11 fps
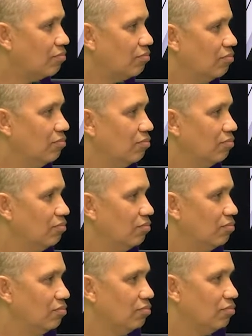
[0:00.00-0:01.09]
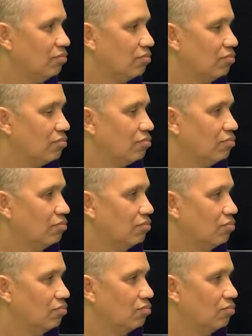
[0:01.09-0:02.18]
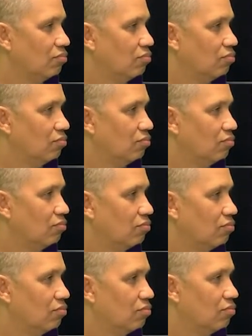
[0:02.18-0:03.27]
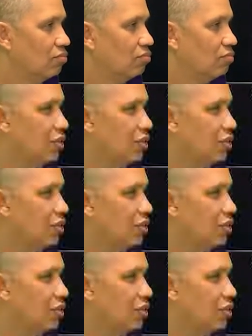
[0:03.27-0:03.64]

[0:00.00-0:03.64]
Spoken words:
(not speaking)